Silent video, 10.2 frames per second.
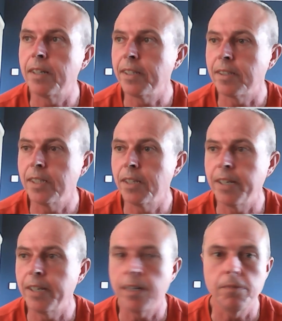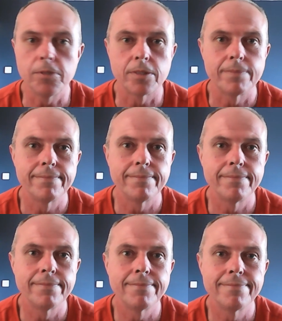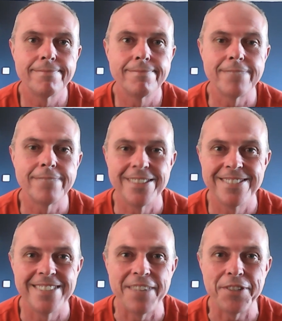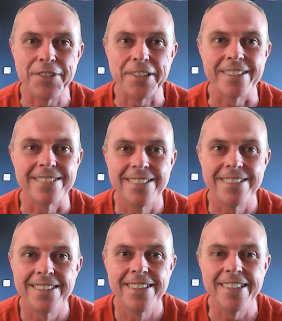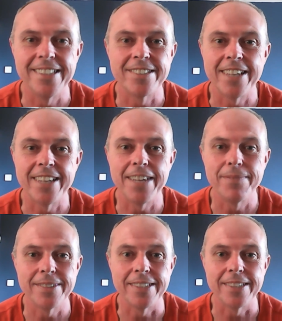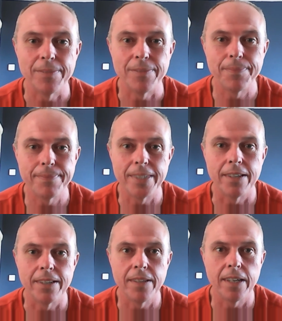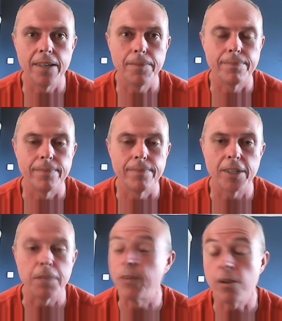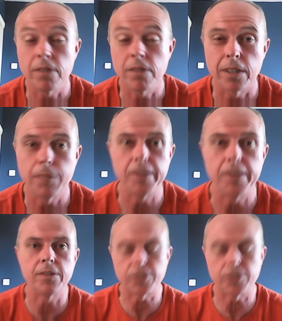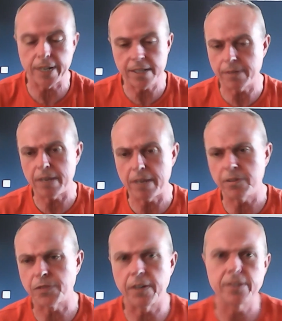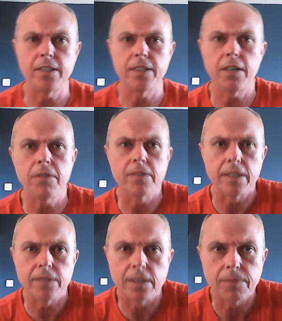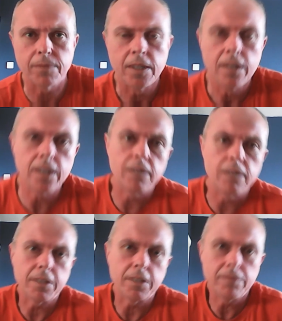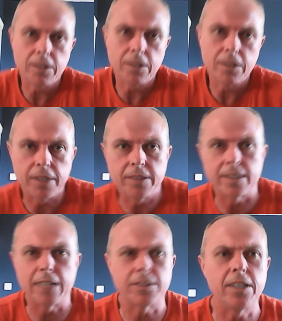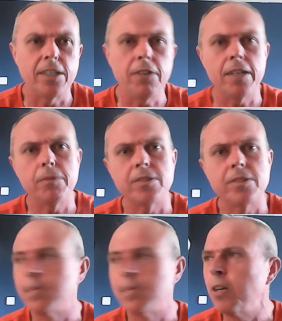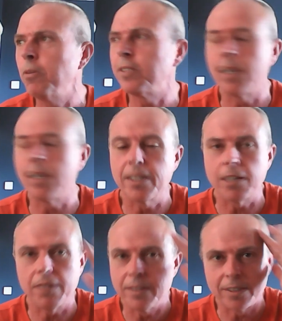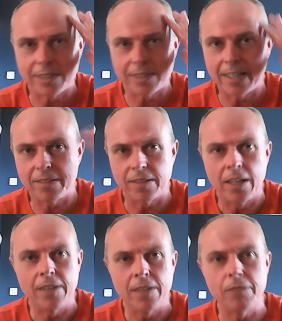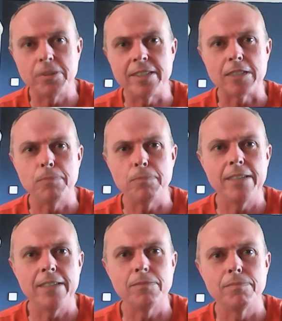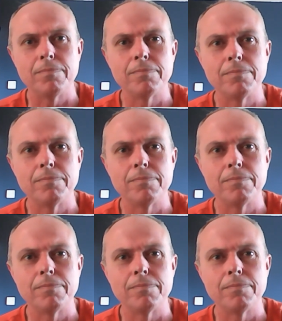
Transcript: think, he owns everything in his name, isn't he? I could be wrong. I could be, the training ground, as far as I know, and I don't know the ins and outs. I know there was, and I don't understand. There was £6 million